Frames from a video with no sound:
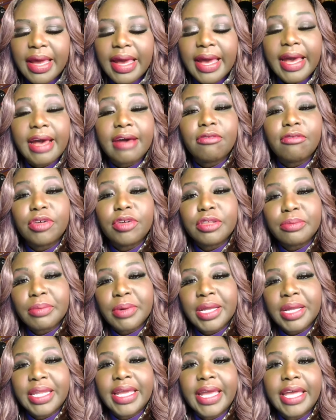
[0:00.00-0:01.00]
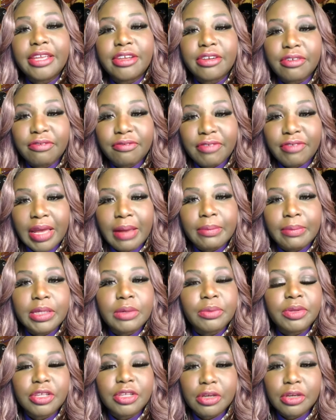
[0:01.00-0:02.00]
have with money and your
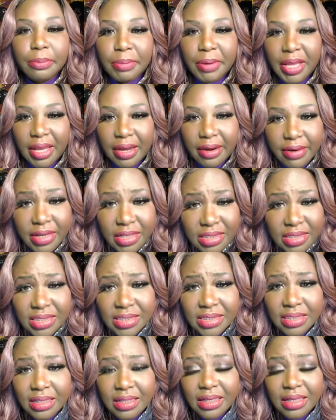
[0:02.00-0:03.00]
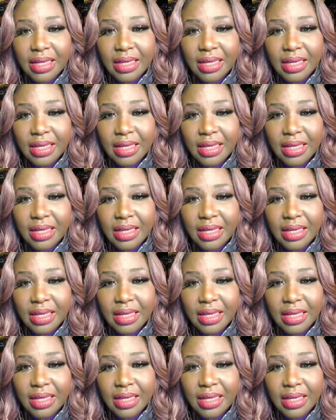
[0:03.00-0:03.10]
family, with your parents,